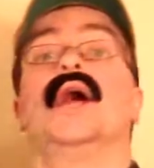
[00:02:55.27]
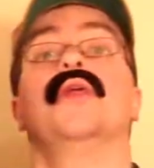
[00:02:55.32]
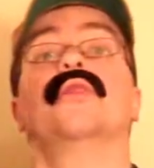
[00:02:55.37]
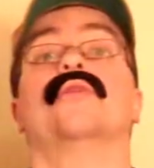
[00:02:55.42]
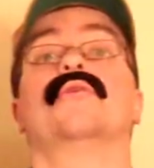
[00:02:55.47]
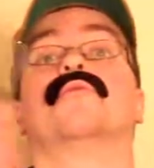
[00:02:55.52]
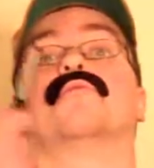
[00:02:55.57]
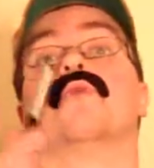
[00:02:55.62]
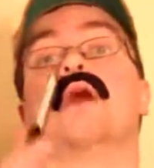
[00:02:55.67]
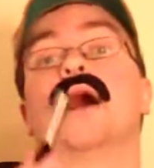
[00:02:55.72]

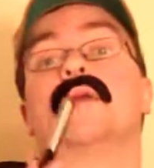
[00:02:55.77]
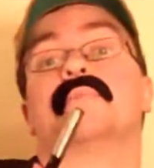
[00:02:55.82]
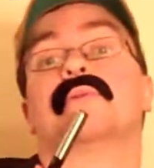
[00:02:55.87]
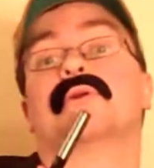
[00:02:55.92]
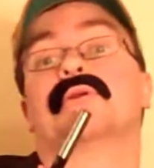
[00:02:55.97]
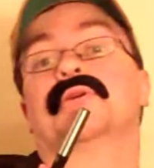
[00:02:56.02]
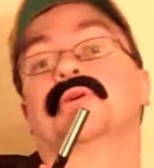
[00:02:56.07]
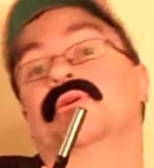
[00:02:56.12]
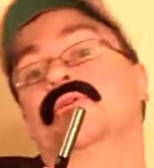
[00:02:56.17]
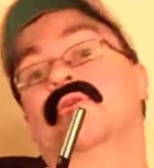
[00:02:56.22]
The
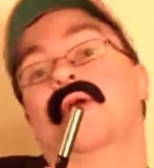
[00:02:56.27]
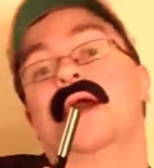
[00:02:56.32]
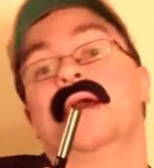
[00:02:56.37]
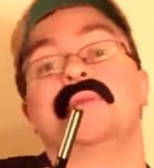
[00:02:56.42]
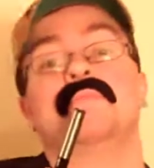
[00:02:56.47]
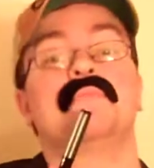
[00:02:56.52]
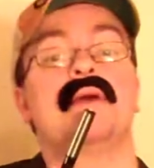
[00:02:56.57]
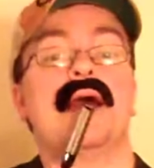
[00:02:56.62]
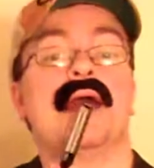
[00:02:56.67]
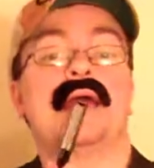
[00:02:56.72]
Robert Cray
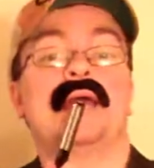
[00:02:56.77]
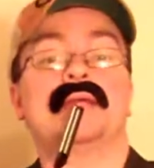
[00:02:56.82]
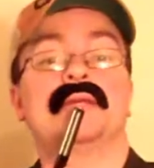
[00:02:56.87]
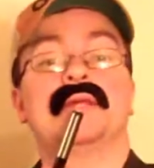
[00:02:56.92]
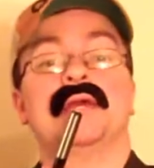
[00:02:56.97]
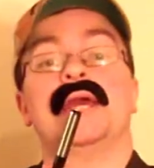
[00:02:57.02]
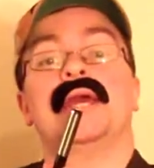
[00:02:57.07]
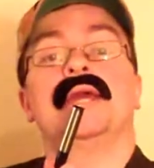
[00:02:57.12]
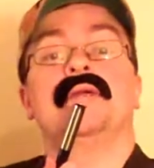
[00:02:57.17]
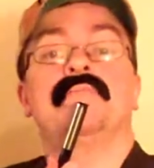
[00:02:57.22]
Band,
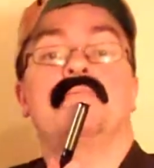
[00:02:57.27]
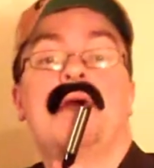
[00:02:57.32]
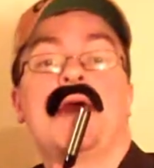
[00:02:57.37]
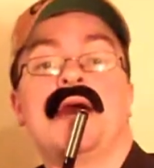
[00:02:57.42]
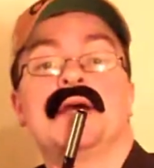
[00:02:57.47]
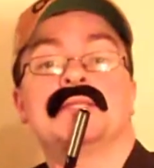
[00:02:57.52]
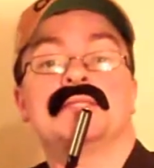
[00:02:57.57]
and My